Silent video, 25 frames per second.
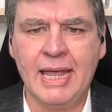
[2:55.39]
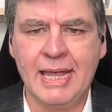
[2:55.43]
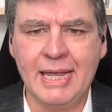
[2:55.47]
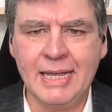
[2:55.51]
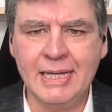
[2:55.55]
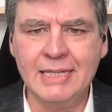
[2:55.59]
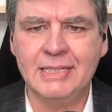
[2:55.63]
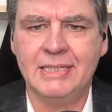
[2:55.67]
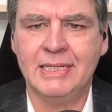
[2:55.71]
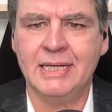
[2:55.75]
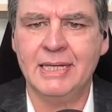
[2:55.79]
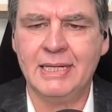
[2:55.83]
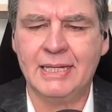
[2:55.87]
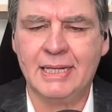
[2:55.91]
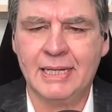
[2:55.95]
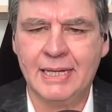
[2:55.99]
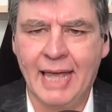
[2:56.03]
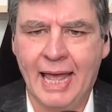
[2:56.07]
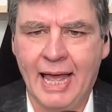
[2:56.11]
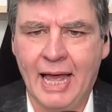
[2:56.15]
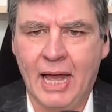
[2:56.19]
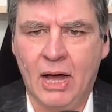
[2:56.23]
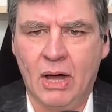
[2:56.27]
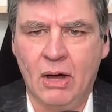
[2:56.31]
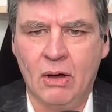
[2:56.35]
Is it
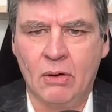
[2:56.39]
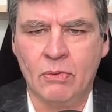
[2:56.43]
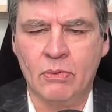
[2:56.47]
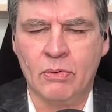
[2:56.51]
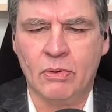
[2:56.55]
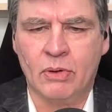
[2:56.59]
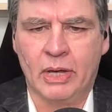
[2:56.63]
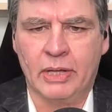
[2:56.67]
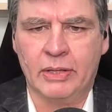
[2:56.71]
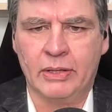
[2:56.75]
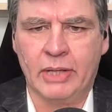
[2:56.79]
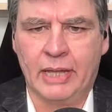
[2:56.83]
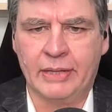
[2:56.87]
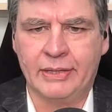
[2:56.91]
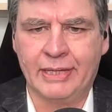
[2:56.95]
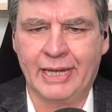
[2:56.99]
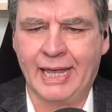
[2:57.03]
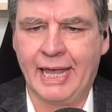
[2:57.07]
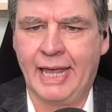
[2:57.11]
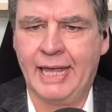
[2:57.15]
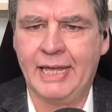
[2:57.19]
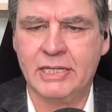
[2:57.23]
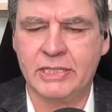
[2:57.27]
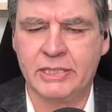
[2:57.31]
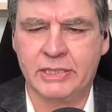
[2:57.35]
now the
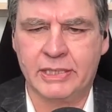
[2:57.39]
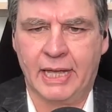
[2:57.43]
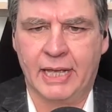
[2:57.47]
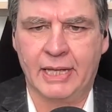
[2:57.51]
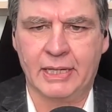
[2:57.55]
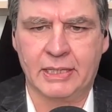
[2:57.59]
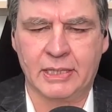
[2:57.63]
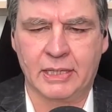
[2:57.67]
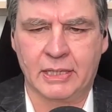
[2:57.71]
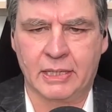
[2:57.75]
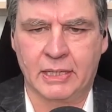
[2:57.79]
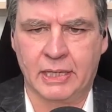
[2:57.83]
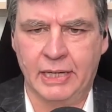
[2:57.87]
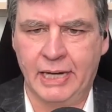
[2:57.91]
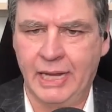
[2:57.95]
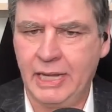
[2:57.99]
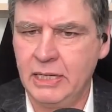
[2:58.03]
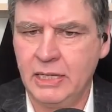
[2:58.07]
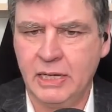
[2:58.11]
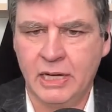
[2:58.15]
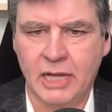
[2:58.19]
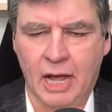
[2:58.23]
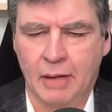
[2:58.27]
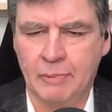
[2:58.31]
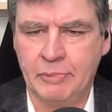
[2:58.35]
case that
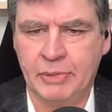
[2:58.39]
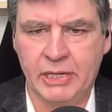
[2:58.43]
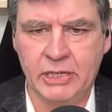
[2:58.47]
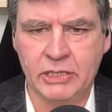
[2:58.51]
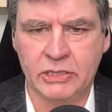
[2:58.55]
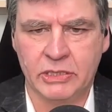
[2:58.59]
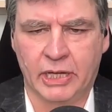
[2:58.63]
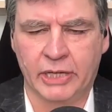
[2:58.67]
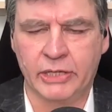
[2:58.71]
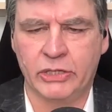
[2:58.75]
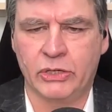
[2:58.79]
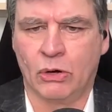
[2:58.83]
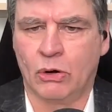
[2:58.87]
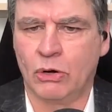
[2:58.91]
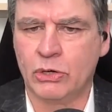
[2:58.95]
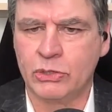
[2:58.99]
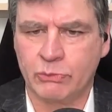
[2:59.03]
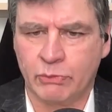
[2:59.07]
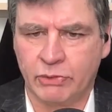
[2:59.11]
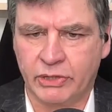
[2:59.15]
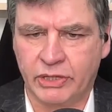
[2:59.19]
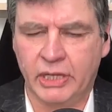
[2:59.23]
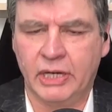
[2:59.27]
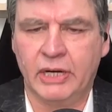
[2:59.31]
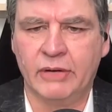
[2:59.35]
Canadian companies like
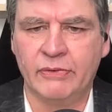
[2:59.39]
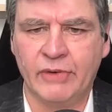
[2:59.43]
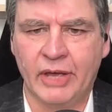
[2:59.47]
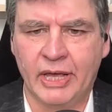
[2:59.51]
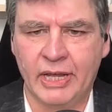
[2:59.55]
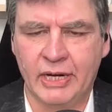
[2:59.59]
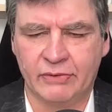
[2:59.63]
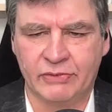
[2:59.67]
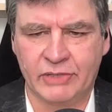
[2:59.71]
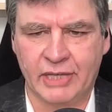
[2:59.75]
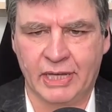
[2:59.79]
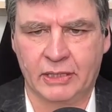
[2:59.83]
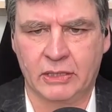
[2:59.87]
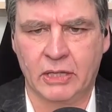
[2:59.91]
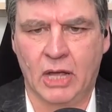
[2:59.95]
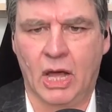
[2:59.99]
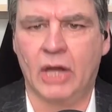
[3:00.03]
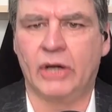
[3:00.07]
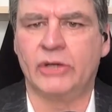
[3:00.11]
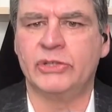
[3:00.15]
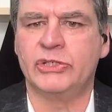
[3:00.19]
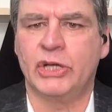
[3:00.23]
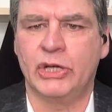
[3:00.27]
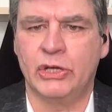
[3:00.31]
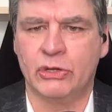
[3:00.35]
yours with innovative
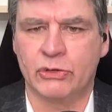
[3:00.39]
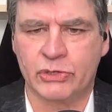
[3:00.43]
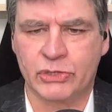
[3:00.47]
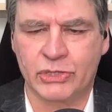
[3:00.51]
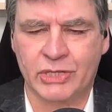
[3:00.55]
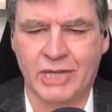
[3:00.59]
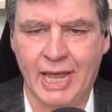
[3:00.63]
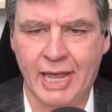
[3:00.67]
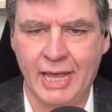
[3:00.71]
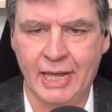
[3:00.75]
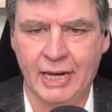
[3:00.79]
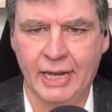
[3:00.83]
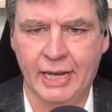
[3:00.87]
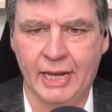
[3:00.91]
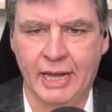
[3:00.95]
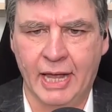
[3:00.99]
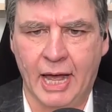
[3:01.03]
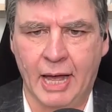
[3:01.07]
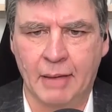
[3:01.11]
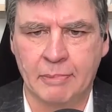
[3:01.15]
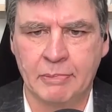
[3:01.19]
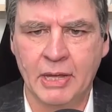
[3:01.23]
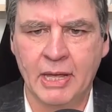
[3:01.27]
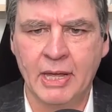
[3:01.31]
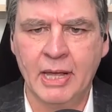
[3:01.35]
technology, you're scaling
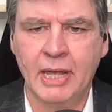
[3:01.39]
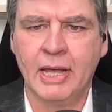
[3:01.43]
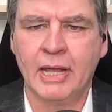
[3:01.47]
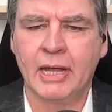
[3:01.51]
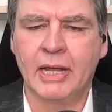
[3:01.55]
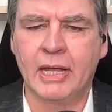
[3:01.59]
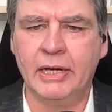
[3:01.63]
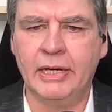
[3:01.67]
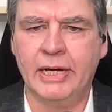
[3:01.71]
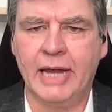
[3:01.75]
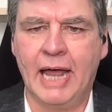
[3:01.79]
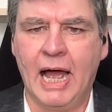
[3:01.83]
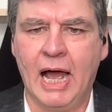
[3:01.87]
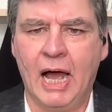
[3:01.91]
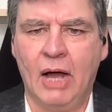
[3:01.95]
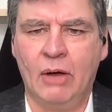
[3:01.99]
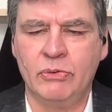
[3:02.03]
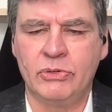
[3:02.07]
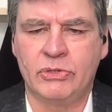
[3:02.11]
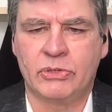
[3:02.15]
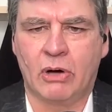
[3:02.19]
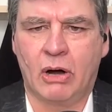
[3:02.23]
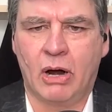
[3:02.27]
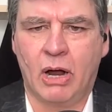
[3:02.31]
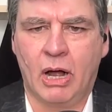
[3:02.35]
up, can
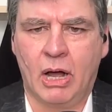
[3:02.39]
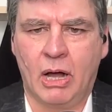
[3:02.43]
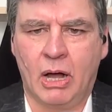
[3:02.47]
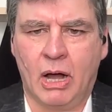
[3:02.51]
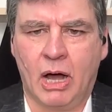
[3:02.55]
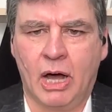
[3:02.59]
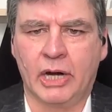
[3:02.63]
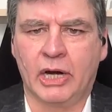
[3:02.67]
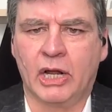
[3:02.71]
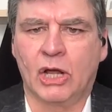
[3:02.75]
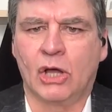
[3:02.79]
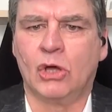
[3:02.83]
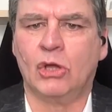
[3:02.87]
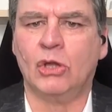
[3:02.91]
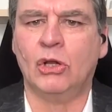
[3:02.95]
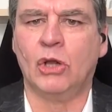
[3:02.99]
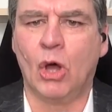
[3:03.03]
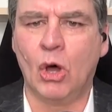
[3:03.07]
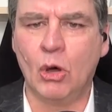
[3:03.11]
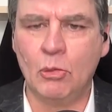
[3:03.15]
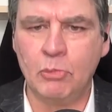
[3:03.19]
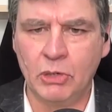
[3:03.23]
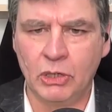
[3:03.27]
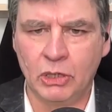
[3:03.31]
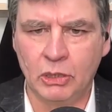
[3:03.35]
now draw on a
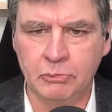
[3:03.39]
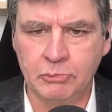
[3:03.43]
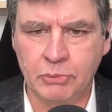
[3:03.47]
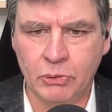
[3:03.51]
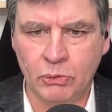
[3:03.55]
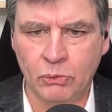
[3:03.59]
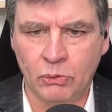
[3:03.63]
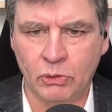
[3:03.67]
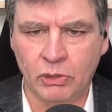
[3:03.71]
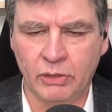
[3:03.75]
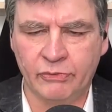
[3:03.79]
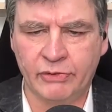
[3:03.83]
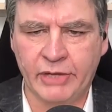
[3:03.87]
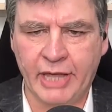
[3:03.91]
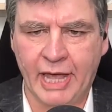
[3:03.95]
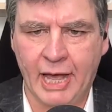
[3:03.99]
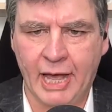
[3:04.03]
global pool of